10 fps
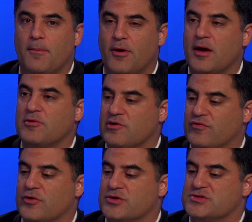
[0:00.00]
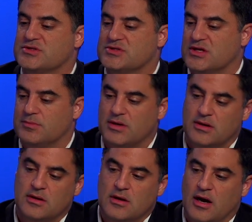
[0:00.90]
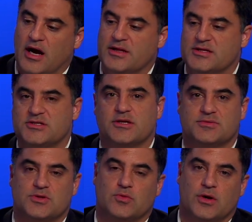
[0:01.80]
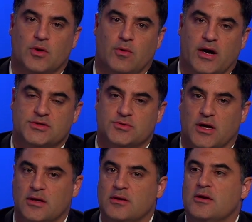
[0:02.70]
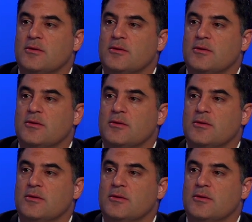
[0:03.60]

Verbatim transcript: primary focus is going to be on these clips that we're going to watch, right? Yeah.